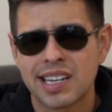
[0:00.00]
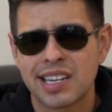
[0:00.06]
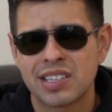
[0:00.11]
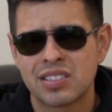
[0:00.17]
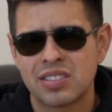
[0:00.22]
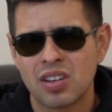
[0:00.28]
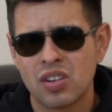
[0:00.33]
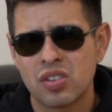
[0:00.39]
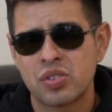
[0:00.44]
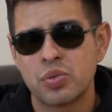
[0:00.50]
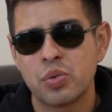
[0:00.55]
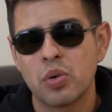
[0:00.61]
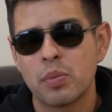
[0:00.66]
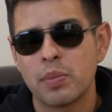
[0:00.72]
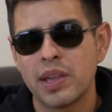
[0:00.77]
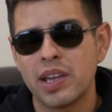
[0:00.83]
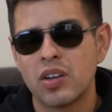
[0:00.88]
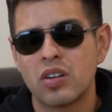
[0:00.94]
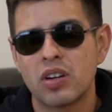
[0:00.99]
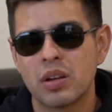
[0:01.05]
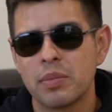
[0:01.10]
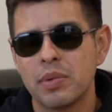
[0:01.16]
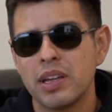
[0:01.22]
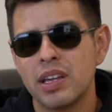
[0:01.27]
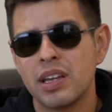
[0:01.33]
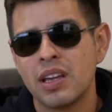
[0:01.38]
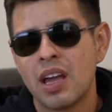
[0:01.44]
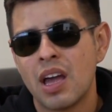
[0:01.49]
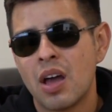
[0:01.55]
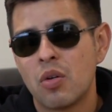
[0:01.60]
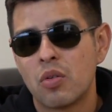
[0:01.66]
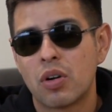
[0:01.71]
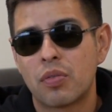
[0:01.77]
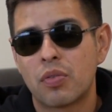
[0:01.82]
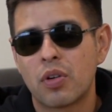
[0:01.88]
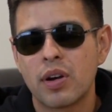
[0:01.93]
As such, you won't be hearing me
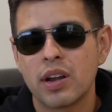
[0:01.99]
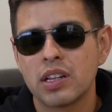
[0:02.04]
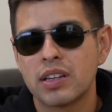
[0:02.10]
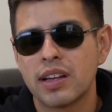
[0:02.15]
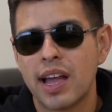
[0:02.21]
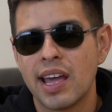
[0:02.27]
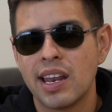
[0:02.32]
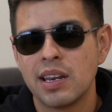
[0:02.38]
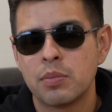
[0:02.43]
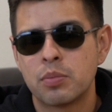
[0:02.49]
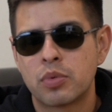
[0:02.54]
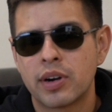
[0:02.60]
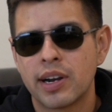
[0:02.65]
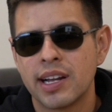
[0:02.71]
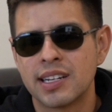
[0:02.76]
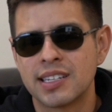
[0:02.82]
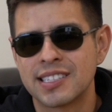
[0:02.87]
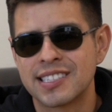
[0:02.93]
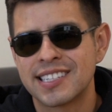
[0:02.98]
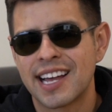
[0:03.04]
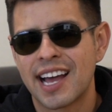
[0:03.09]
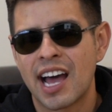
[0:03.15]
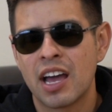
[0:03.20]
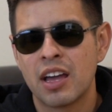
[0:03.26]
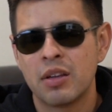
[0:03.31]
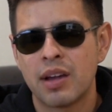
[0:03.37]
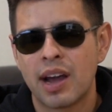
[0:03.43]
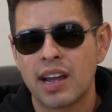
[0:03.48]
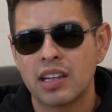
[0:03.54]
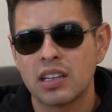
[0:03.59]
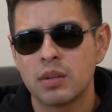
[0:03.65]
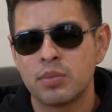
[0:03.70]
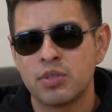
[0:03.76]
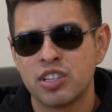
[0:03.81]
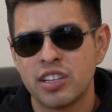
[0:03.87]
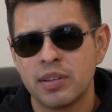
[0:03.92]
referring to any brands. I
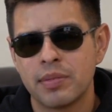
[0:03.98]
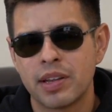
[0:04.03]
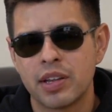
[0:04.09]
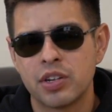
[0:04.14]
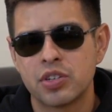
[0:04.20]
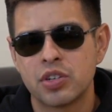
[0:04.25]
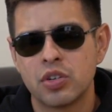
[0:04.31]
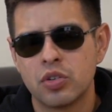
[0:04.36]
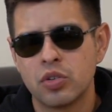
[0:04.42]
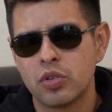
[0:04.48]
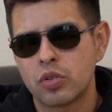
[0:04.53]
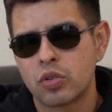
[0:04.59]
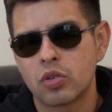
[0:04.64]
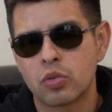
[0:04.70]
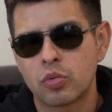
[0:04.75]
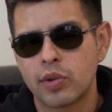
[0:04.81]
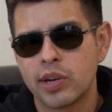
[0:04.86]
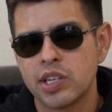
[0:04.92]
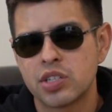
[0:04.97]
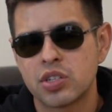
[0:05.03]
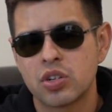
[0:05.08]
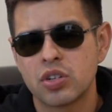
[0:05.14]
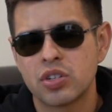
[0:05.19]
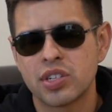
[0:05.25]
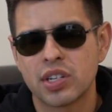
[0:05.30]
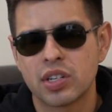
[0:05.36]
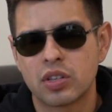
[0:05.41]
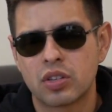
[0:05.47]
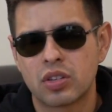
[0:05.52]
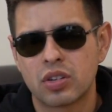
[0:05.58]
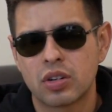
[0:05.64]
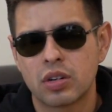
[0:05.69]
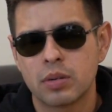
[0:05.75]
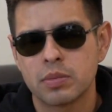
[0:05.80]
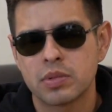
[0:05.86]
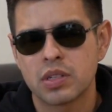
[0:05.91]
highly believe that you should do your own research in
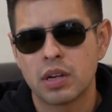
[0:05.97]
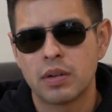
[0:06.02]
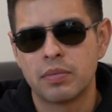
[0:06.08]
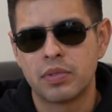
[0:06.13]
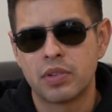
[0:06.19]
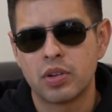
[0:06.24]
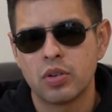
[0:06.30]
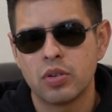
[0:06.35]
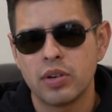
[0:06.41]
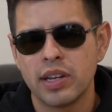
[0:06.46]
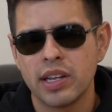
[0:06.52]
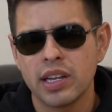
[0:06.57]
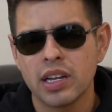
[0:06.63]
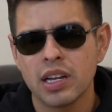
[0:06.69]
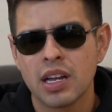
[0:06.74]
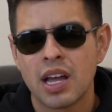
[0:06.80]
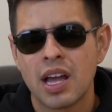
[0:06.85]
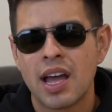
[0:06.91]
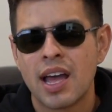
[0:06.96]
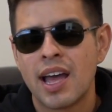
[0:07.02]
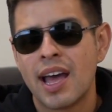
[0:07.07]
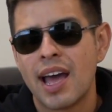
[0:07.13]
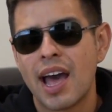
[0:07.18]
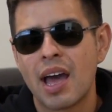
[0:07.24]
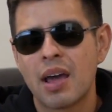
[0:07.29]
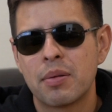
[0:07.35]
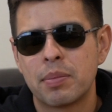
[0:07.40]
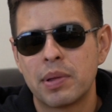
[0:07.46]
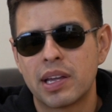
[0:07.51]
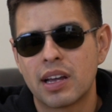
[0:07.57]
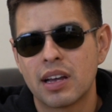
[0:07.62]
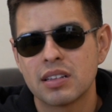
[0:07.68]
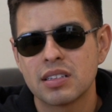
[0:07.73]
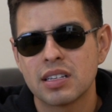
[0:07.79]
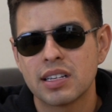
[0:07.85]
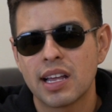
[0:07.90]
terms of tuning, and
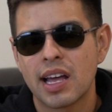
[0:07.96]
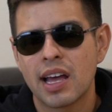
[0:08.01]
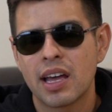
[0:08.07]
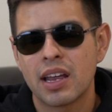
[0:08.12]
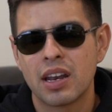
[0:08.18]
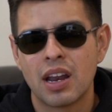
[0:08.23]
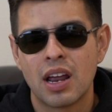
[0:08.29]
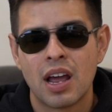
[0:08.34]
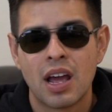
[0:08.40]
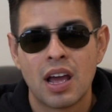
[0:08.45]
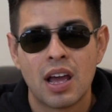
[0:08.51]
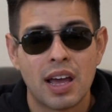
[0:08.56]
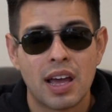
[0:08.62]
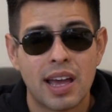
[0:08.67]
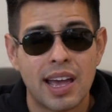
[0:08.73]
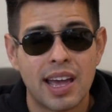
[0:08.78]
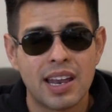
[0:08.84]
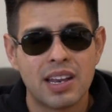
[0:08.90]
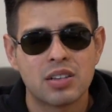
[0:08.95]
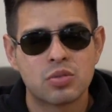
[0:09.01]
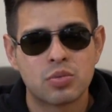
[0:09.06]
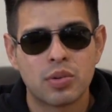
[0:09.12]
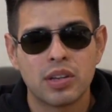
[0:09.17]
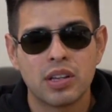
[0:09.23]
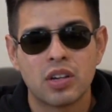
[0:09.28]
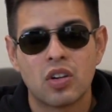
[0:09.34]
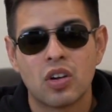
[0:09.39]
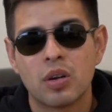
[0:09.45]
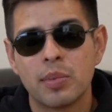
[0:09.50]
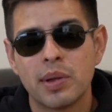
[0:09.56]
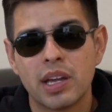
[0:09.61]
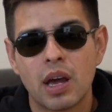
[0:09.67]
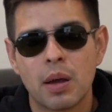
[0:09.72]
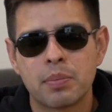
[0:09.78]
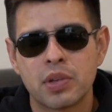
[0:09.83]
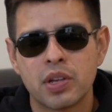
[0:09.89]
because of that, it is really going to
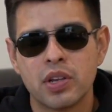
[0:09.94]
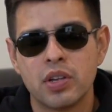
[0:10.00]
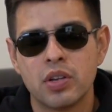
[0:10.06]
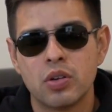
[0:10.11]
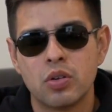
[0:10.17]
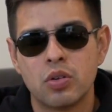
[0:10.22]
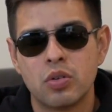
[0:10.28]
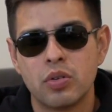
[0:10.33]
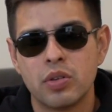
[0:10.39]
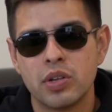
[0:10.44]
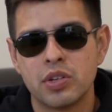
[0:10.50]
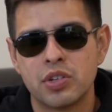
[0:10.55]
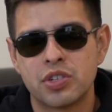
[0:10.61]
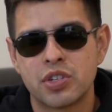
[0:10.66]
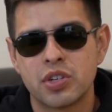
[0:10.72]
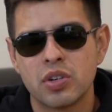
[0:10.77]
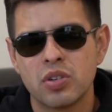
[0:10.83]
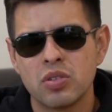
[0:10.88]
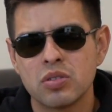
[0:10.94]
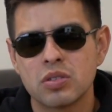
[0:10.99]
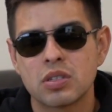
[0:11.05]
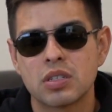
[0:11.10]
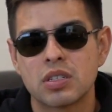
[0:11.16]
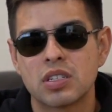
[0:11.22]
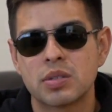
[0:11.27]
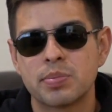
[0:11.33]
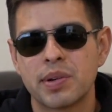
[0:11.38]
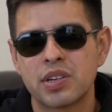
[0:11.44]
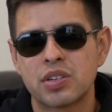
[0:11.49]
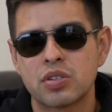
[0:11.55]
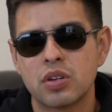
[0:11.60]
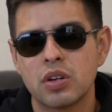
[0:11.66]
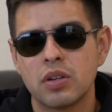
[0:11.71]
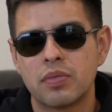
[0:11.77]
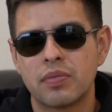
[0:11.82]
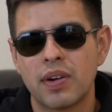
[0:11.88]
be up to you who you choose. Just make
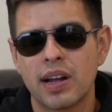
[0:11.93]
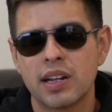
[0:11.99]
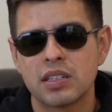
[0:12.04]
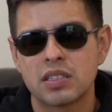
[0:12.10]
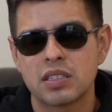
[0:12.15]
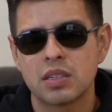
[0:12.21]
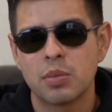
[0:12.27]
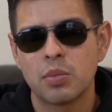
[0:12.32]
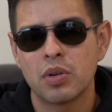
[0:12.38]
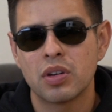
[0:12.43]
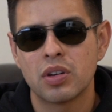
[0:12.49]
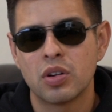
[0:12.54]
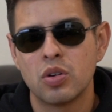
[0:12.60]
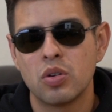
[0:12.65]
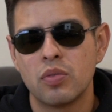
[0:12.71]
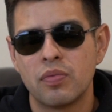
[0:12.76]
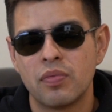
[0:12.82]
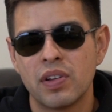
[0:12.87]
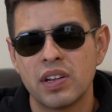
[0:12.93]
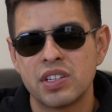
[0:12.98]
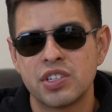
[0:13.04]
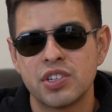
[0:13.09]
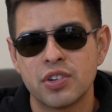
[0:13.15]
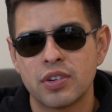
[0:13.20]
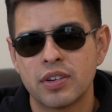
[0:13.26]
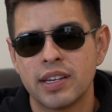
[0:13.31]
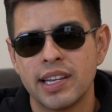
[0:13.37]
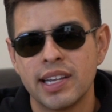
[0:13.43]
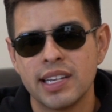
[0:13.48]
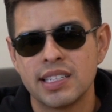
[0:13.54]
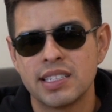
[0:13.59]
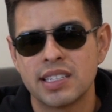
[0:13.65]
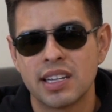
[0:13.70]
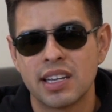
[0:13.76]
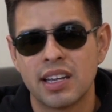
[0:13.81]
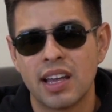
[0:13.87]
sure you find someone who fits your
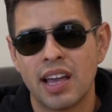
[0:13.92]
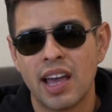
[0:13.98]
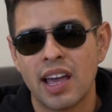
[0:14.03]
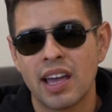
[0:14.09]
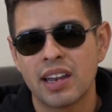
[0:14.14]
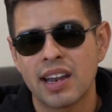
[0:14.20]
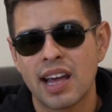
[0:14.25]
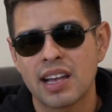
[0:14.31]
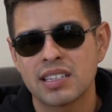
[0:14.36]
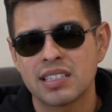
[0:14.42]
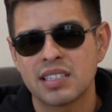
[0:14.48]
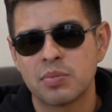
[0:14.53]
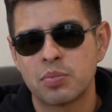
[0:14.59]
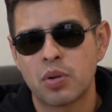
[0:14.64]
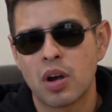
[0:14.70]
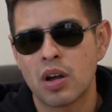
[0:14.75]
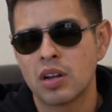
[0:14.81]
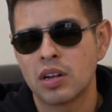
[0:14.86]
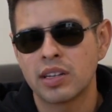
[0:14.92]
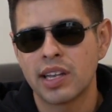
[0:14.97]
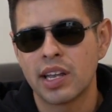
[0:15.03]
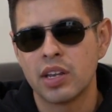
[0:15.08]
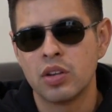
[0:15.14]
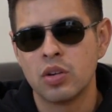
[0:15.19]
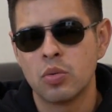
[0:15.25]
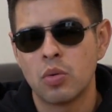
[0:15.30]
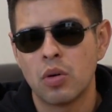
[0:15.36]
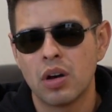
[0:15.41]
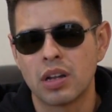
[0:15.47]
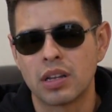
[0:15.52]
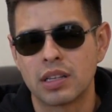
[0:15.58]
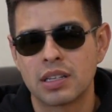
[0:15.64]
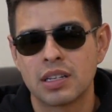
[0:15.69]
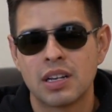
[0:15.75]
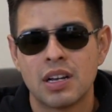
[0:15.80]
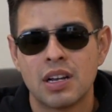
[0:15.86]
needs and has the product that you
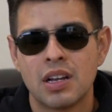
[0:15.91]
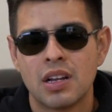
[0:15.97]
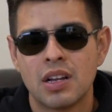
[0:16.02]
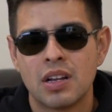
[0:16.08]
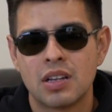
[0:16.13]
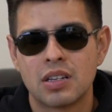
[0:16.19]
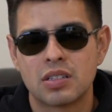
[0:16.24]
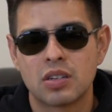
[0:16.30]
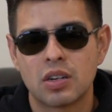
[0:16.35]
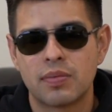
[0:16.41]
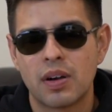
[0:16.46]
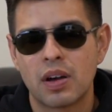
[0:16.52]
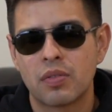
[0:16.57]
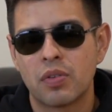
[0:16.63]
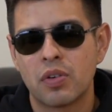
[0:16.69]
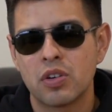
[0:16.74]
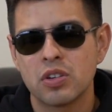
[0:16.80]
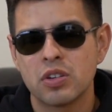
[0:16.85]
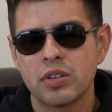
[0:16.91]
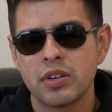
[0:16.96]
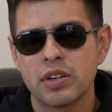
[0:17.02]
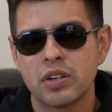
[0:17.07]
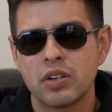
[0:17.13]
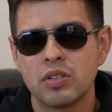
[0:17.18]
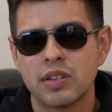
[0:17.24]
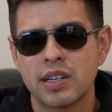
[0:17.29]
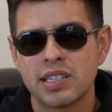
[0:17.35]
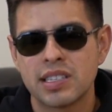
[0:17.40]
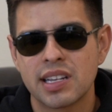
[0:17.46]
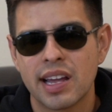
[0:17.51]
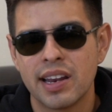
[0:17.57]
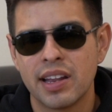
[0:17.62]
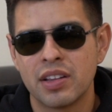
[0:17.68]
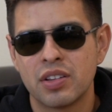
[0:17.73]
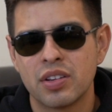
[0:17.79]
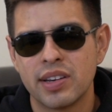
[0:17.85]
want. So without further ado, let's
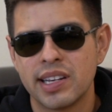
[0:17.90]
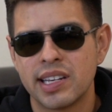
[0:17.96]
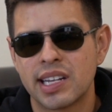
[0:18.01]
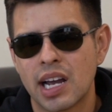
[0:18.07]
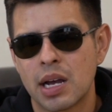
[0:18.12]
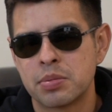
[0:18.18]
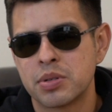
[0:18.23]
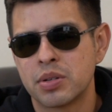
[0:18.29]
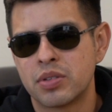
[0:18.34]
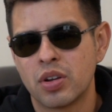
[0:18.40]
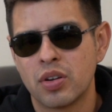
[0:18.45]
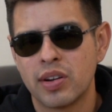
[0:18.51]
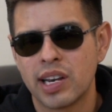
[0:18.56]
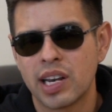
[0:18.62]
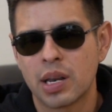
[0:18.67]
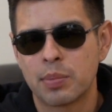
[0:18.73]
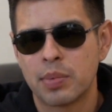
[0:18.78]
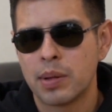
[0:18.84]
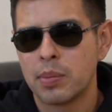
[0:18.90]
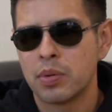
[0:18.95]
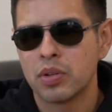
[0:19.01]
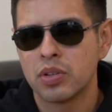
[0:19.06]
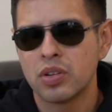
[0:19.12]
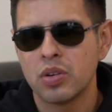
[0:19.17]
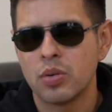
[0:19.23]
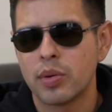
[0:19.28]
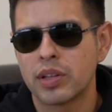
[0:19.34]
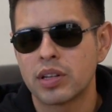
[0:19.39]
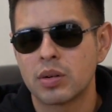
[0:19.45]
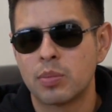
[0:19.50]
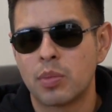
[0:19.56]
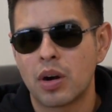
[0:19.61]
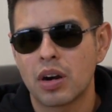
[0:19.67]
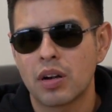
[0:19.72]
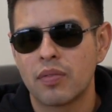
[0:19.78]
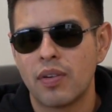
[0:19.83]
get into the types of tuning that people do with their
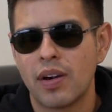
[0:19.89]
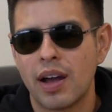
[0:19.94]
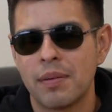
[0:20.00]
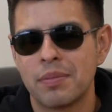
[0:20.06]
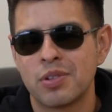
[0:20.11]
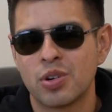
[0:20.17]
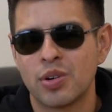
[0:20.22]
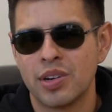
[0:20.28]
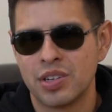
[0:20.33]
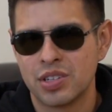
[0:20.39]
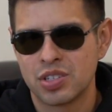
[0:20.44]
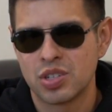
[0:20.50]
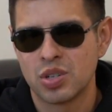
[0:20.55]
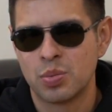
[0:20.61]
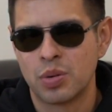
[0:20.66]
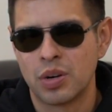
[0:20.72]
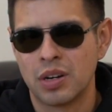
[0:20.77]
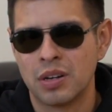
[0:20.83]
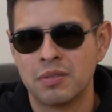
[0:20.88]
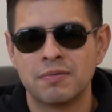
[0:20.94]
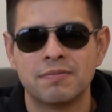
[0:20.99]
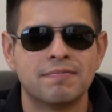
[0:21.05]
Mark V Toyota Supra.